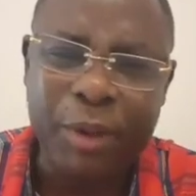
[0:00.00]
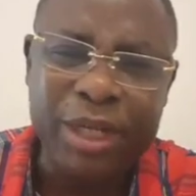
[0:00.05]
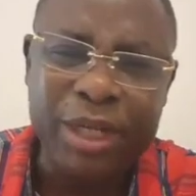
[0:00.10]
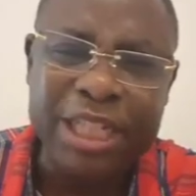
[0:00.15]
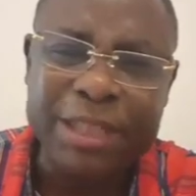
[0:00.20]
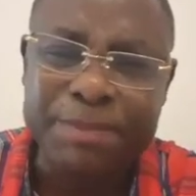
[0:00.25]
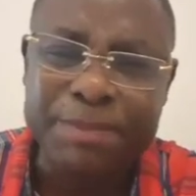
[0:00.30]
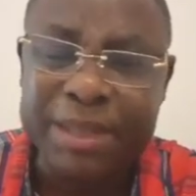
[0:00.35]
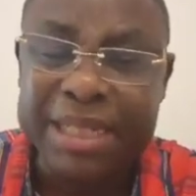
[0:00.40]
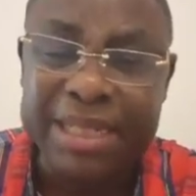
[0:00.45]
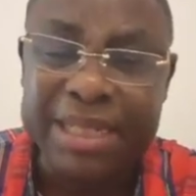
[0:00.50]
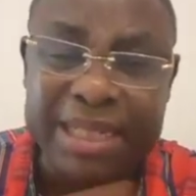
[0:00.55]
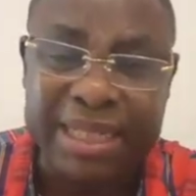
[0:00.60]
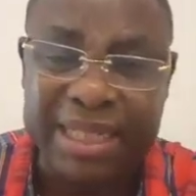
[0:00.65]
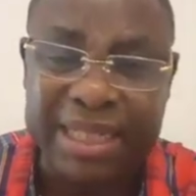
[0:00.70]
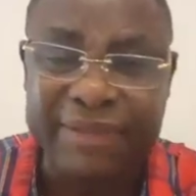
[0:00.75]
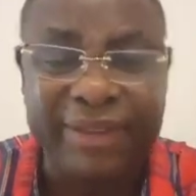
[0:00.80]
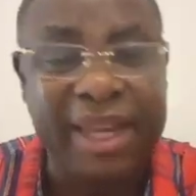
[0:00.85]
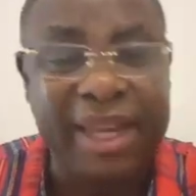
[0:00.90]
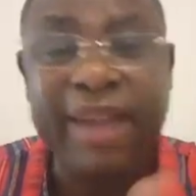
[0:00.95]
is being
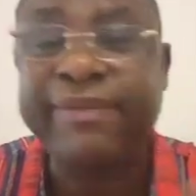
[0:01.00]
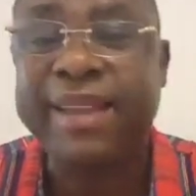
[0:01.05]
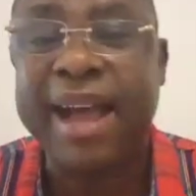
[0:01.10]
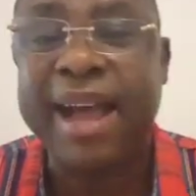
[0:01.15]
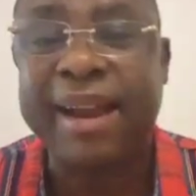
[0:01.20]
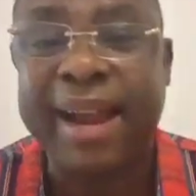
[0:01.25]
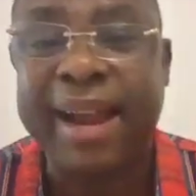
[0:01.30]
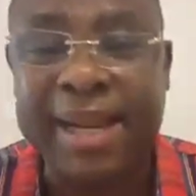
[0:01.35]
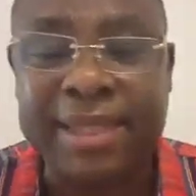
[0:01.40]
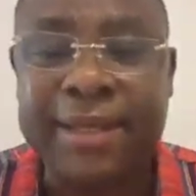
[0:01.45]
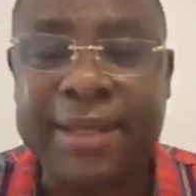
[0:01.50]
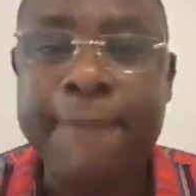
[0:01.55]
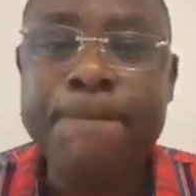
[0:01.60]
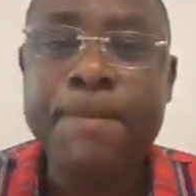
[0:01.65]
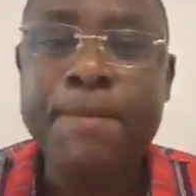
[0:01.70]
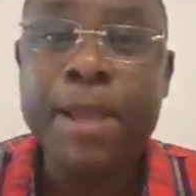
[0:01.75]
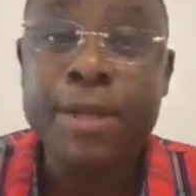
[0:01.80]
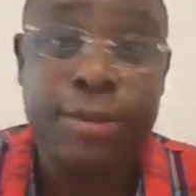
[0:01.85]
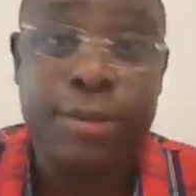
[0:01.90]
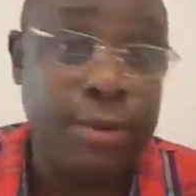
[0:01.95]
deceived left and right.
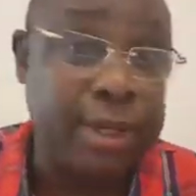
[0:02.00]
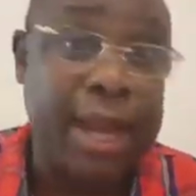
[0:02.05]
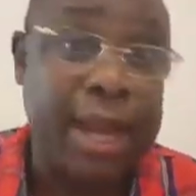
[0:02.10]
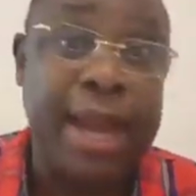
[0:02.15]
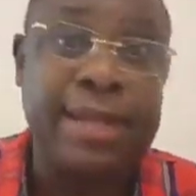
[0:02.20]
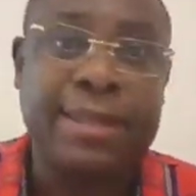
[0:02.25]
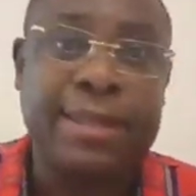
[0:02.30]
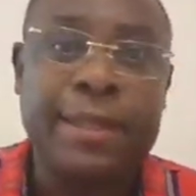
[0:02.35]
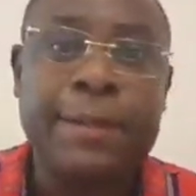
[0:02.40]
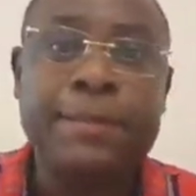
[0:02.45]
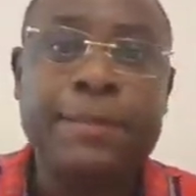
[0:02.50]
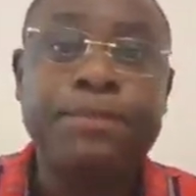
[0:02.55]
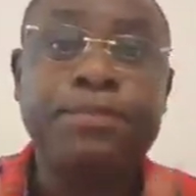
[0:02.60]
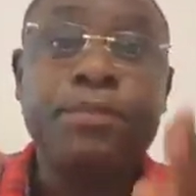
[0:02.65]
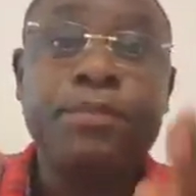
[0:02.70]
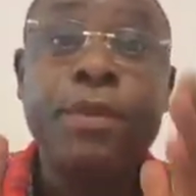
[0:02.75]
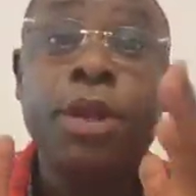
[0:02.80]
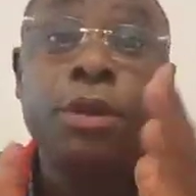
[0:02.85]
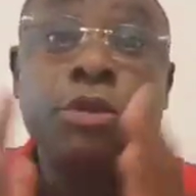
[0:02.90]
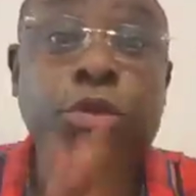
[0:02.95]
So guys,
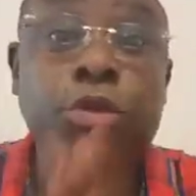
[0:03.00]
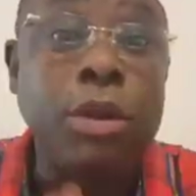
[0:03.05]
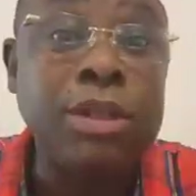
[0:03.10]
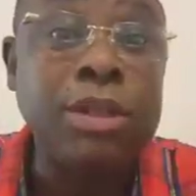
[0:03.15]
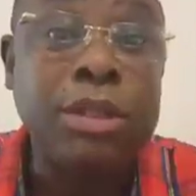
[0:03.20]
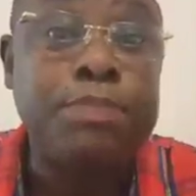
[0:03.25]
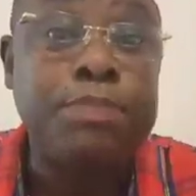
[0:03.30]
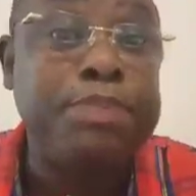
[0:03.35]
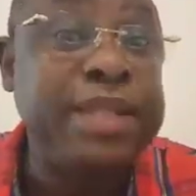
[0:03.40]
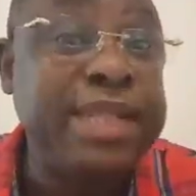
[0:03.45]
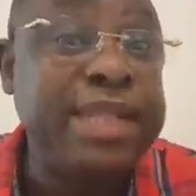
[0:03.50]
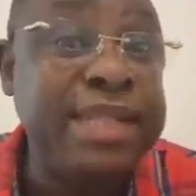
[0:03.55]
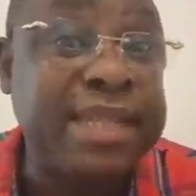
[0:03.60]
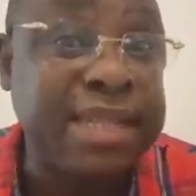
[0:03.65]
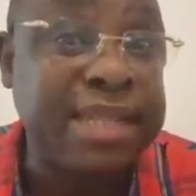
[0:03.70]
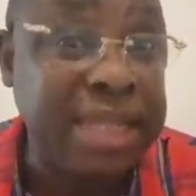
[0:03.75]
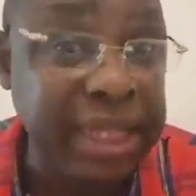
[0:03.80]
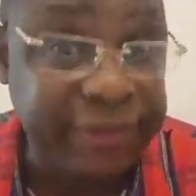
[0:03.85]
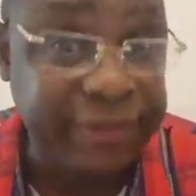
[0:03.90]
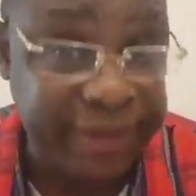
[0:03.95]
don't be
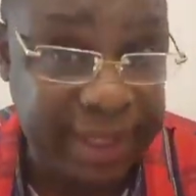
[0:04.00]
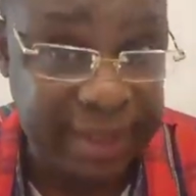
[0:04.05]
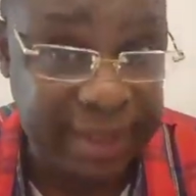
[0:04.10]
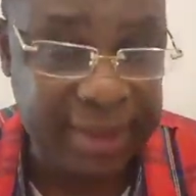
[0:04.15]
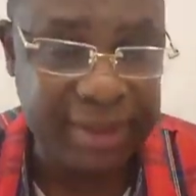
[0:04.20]
deceived.